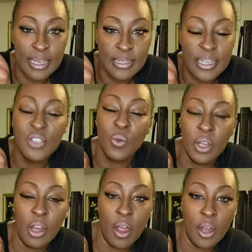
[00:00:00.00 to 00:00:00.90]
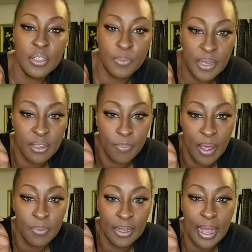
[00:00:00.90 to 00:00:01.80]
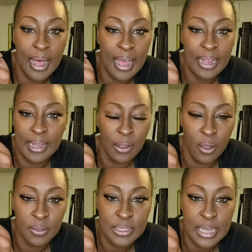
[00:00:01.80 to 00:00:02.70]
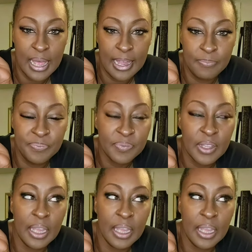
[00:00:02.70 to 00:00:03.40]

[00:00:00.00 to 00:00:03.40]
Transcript: It's really hard to be in the public eye like all the time, like